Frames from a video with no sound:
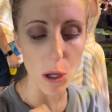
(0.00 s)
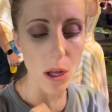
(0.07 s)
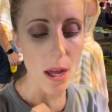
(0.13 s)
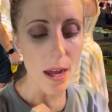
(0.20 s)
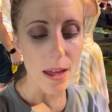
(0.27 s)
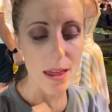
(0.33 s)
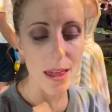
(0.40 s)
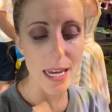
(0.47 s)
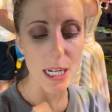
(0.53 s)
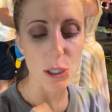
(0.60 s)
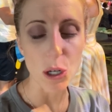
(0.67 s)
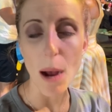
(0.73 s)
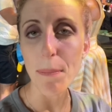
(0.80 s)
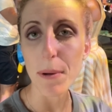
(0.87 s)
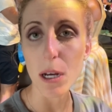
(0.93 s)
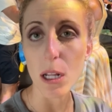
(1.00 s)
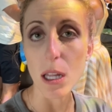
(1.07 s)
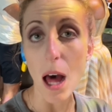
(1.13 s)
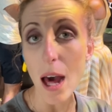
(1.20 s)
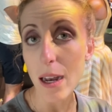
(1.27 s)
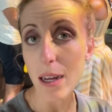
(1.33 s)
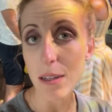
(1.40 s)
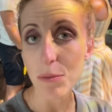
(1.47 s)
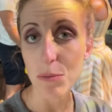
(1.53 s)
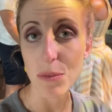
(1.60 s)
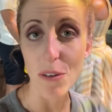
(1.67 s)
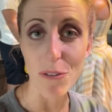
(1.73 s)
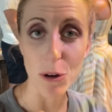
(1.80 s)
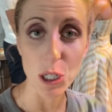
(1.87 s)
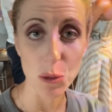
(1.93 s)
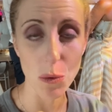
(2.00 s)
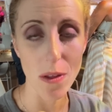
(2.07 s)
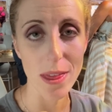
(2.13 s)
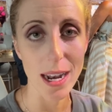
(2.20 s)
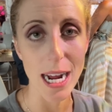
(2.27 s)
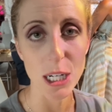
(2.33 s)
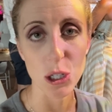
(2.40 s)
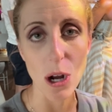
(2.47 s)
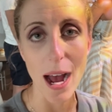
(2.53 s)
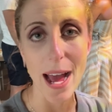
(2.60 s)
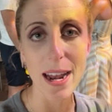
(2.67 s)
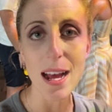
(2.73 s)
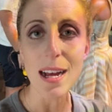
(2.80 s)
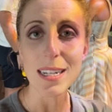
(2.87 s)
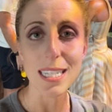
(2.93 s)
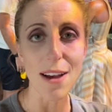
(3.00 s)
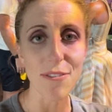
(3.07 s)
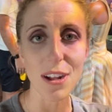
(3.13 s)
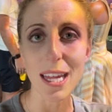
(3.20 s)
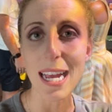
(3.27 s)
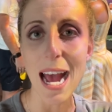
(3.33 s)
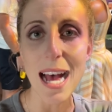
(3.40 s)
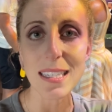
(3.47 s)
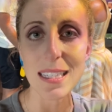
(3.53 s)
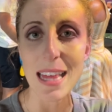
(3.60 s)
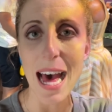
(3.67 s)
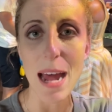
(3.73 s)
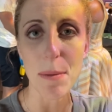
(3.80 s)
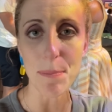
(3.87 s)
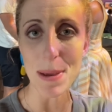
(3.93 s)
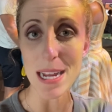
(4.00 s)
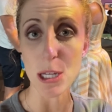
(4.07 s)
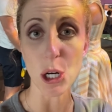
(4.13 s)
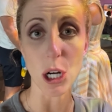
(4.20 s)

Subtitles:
The Tropicalata, the first one that I tried, definitely has that piña